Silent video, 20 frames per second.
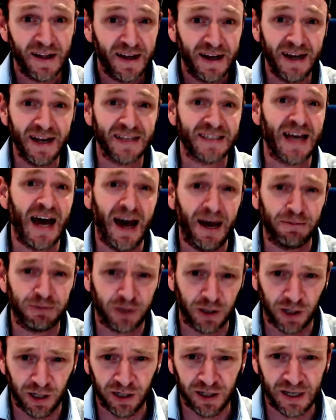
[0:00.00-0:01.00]
It is
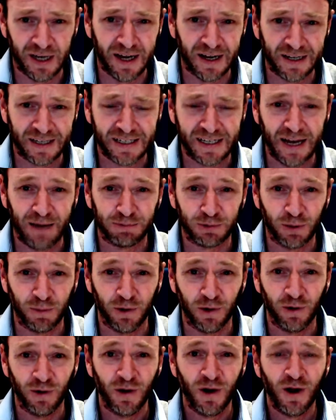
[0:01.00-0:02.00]
absolutely
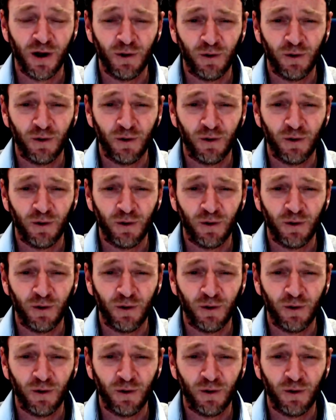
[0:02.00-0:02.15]
unacceptable